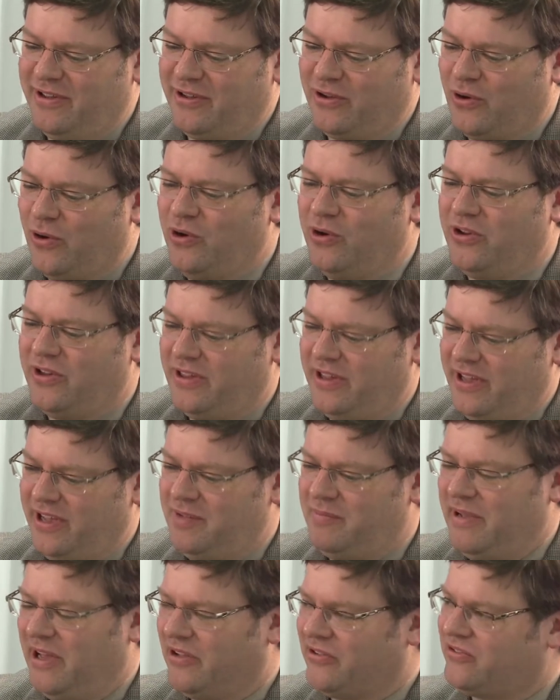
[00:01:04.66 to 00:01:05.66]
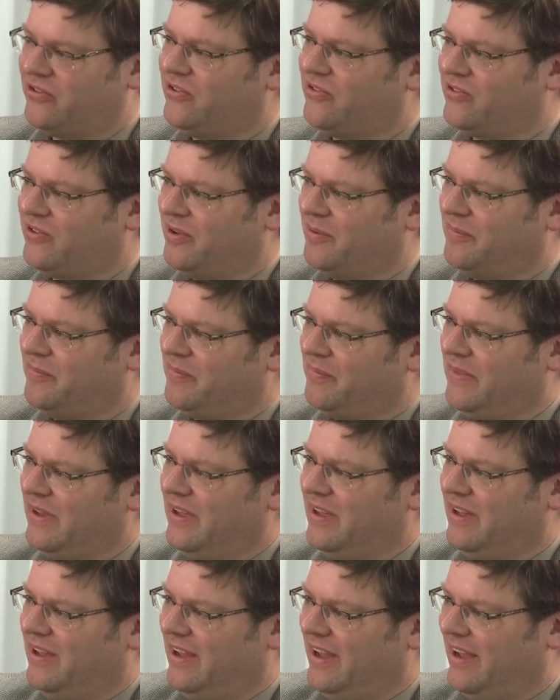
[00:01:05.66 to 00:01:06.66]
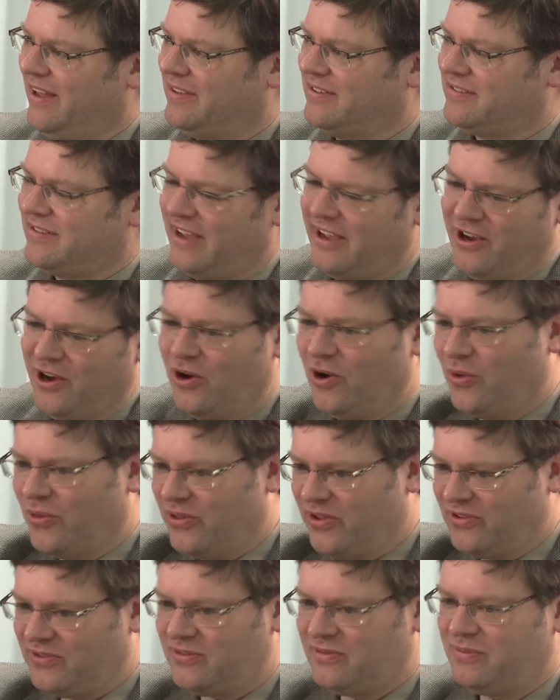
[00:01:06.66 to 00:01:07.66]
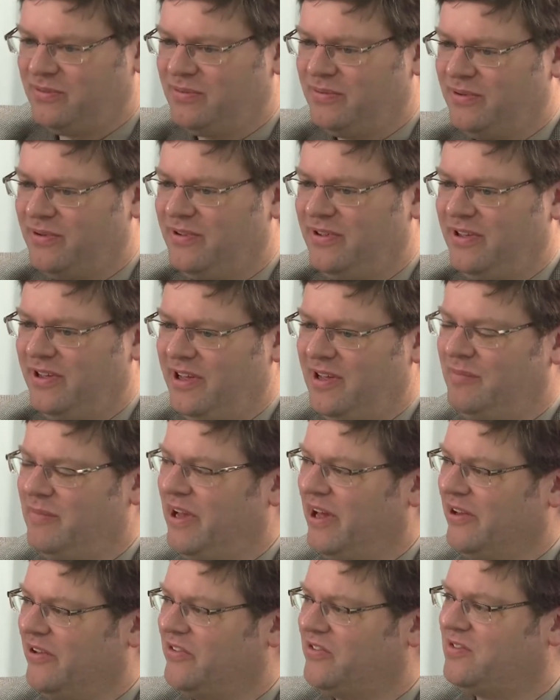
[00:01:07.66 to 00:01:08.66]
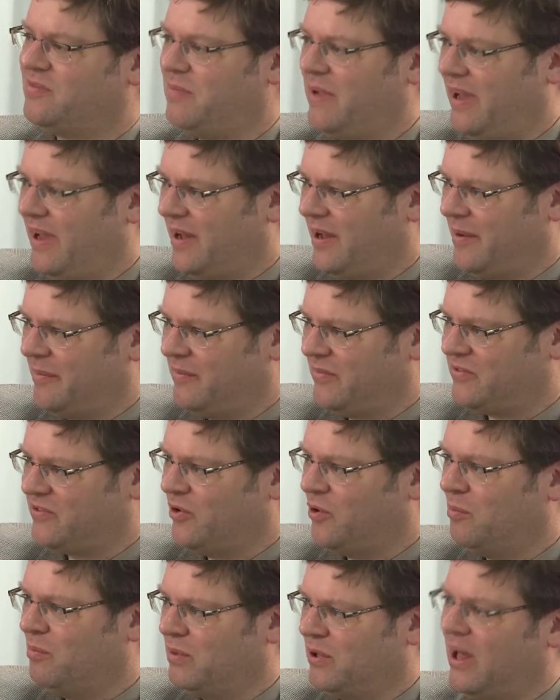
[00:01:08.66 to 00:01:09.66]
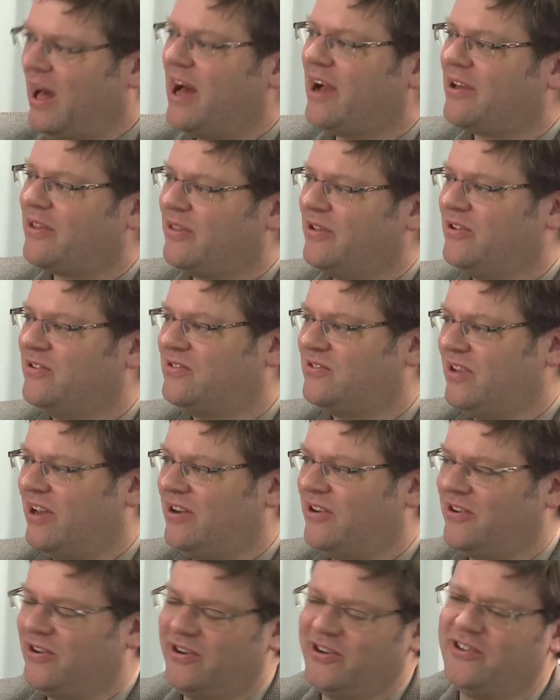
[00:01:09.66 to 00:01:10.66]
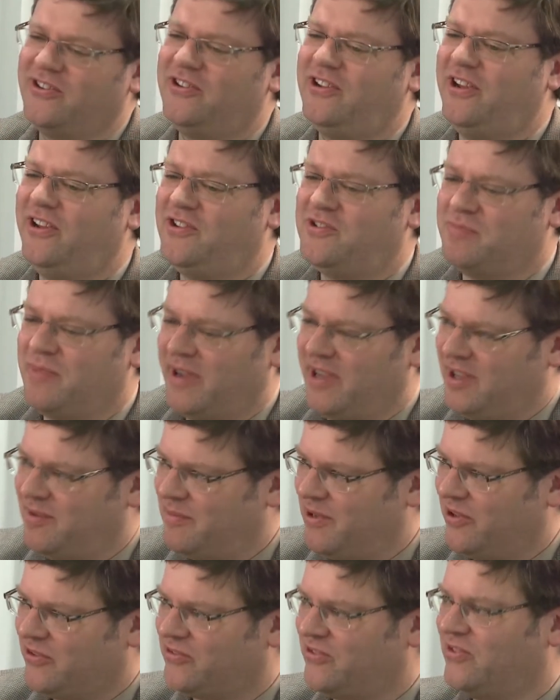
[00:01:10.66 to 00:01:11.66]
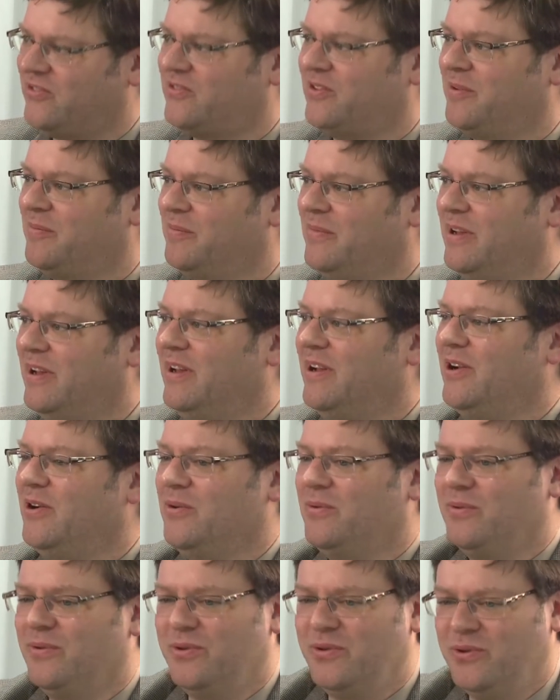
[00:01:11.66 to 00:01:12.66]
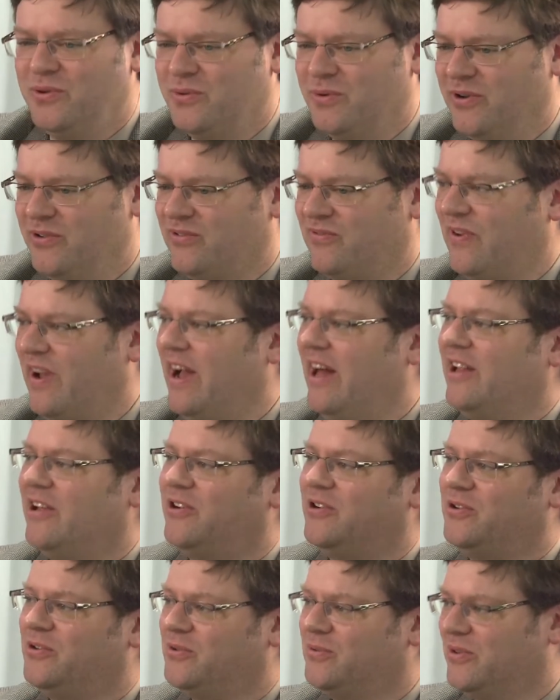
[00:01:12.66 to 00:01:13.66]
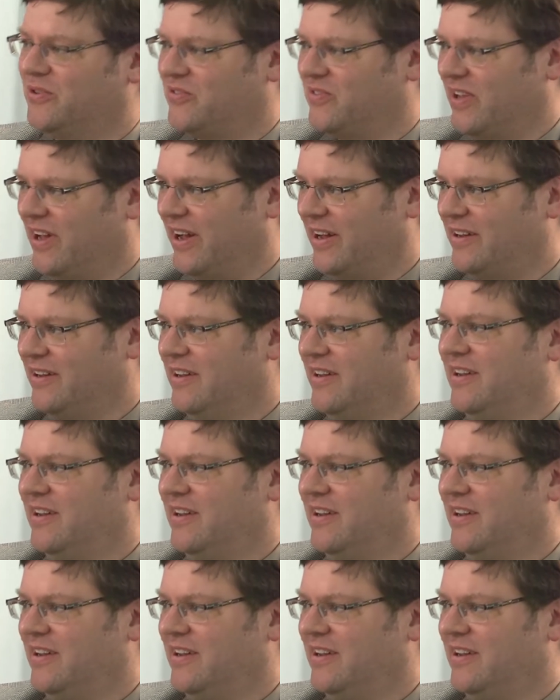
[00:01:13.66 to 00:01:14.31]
go into the email system and say, oh, this email is spam, so block this sender, and teach my email system who was valid, who was not.